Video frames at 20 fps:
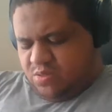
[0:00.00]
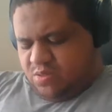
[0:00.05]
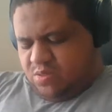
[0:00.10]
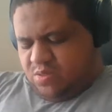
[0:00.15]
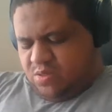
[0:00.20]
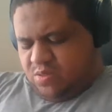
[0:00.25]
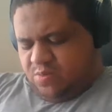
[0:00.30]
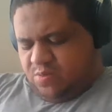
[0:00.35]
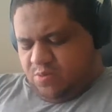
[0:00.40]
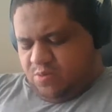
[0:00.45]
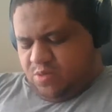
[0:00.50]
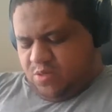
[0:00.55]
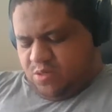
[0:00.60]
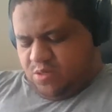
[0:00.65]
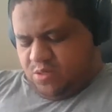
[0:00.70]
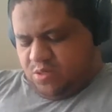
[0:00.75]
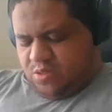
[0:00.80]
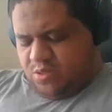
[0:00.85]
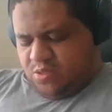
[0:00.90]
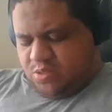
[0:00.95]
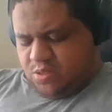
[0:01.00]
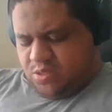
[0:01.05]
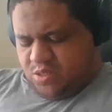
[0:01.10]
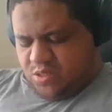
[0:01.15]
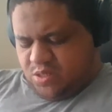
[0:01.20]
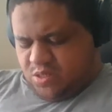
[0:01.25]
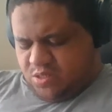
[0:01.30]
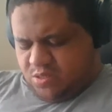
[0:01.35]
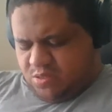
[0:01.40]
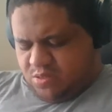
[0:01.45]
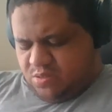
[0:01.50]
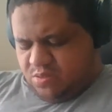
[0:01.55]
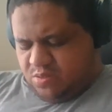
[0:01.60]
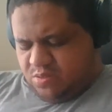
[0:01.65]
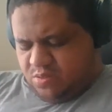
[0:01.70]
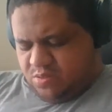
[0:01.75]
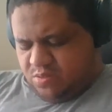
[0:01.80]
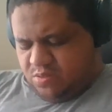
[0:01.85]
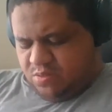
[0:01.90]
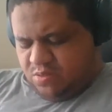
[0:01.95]
Give me 1 second.
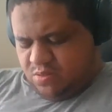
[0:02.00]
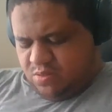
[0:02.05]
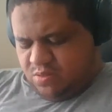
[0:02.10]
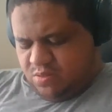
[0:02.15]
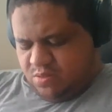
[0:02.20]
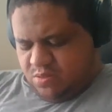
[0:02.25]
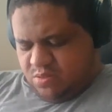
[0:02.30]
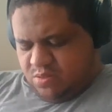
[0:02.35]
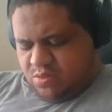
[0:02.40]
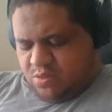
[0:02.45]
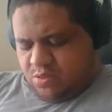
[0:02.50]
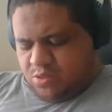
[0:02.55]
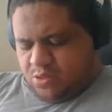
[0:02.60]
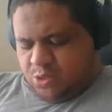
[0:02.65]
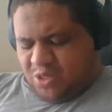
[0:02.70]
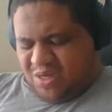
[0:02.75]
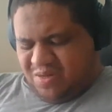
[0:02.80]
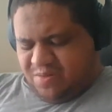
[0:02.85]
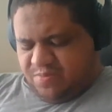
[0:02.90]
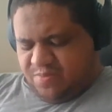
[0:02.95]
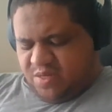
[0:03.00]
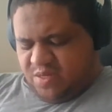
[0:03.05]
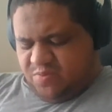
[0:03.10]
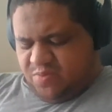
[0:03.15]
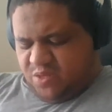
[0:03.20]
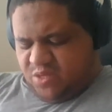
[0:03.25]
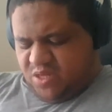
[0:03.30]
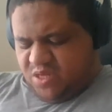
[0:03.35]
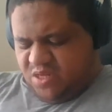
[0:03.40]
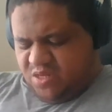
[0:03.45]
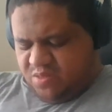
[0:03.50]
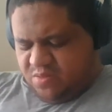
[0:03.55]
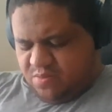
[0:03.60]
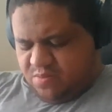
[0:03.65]
Try to manipulate it.